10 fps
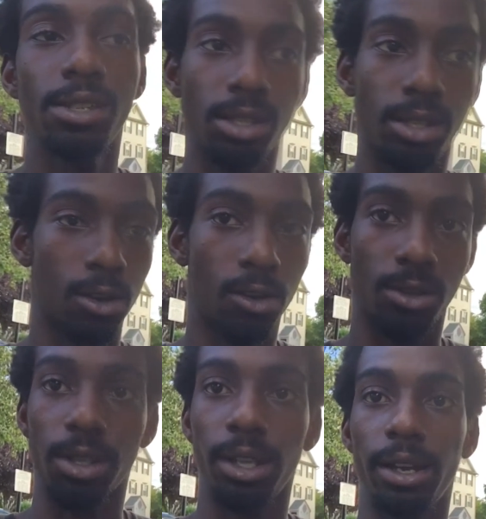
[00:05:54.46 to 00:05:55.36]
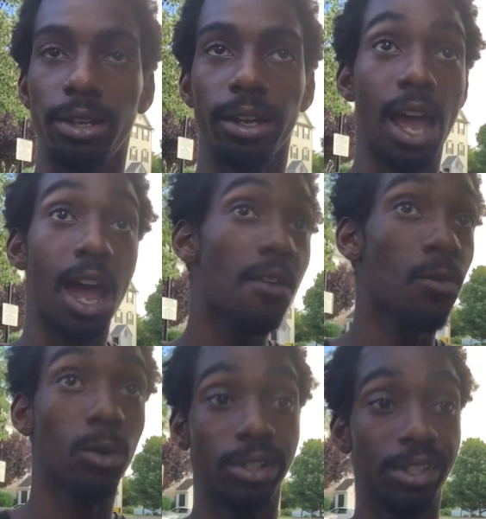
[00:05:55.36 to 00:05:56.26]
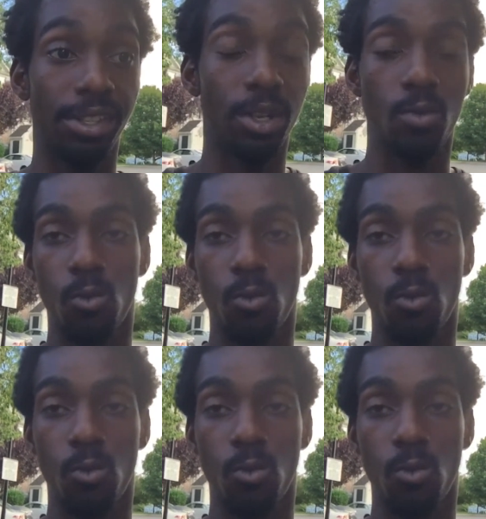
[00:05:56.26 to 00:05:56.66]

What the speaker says: these cars a lot. Like, I've only seen